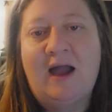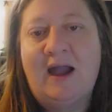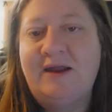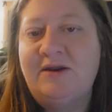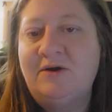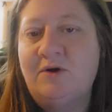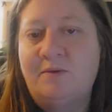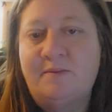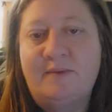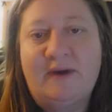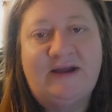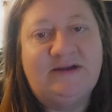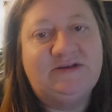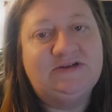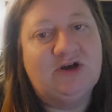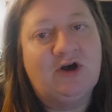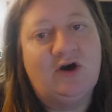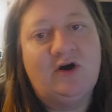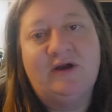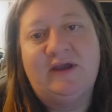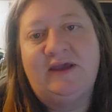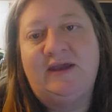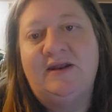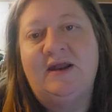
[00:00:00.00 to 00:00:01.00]
don't mind
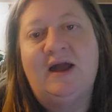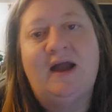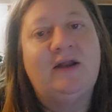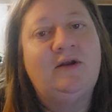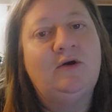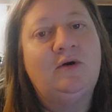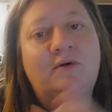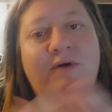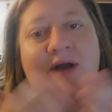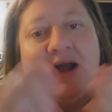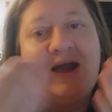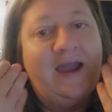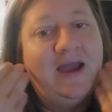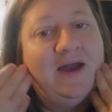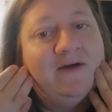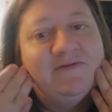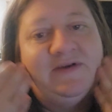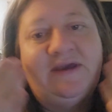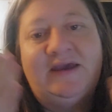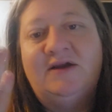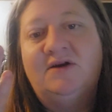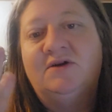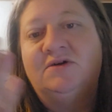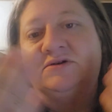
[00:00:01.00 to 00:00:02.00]
talking. I
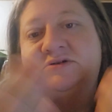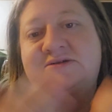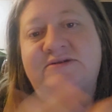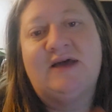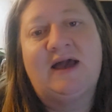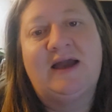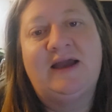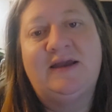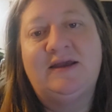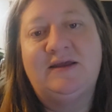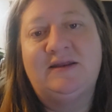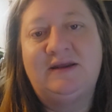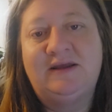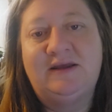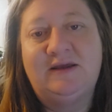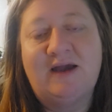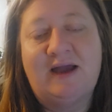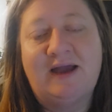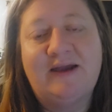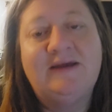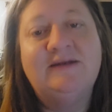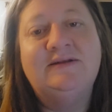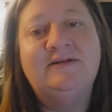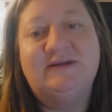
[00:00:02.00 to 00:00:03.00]
have ears. I
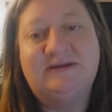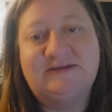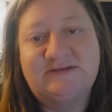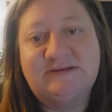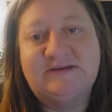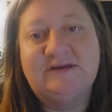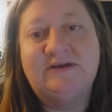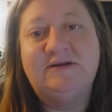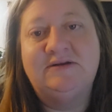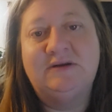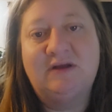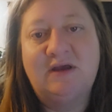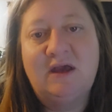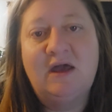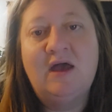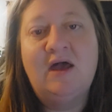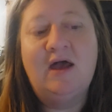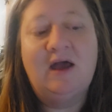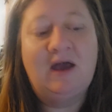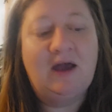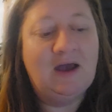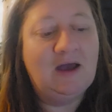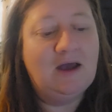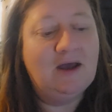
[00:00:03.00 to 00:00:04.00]
can listen.
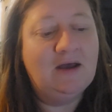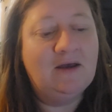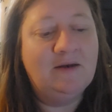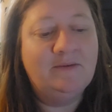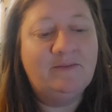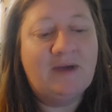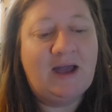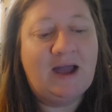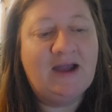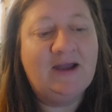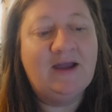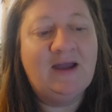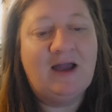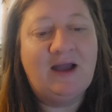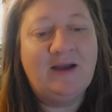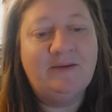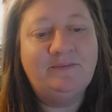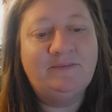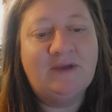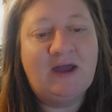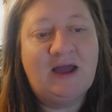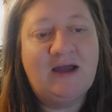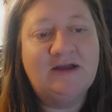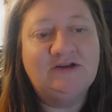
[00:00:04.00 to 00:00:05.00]

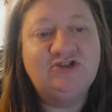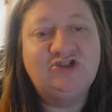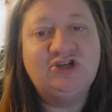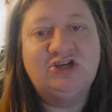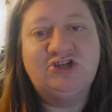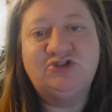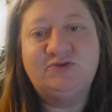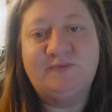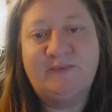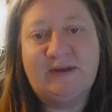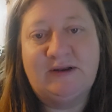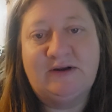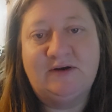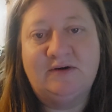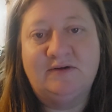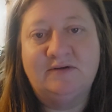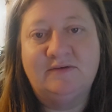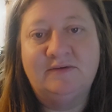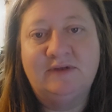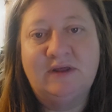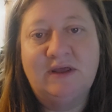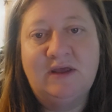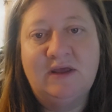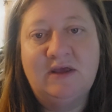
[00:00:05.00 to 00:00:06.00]
I'm not
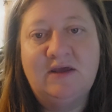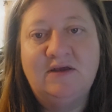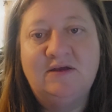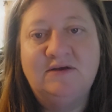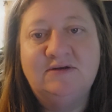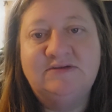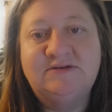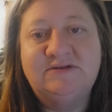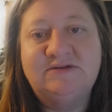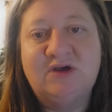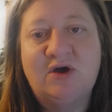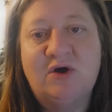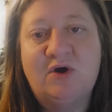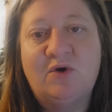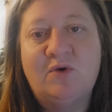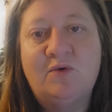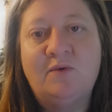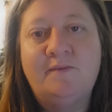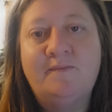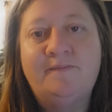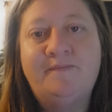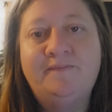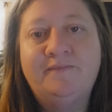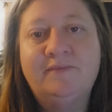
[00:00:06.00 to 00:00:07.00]
judgmental.
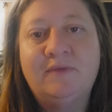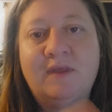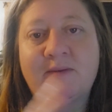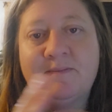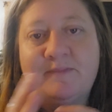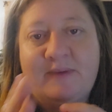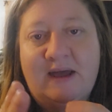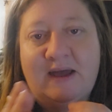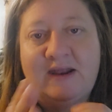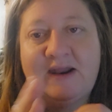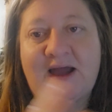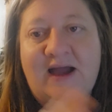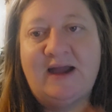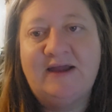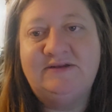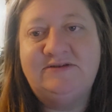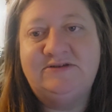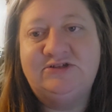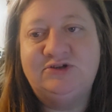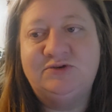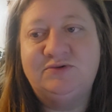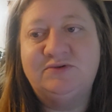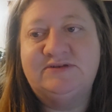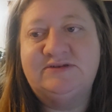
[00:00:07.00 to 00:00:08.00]
So, but I
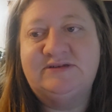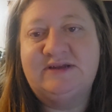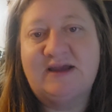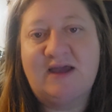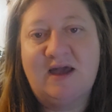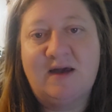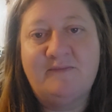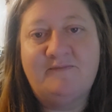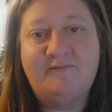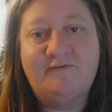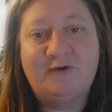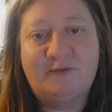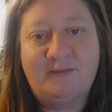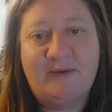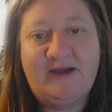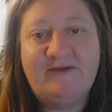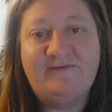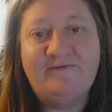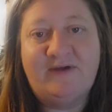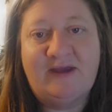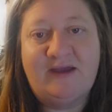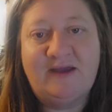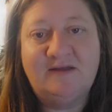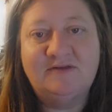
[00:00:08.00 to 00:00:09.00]
do stick up for my
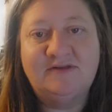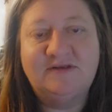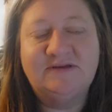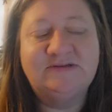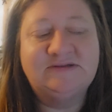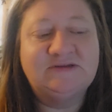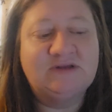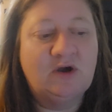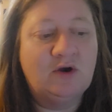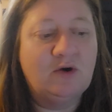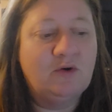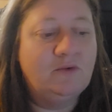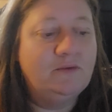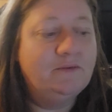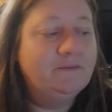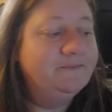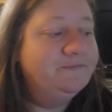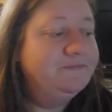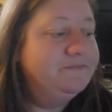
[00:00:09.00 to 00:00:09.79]
faith. So,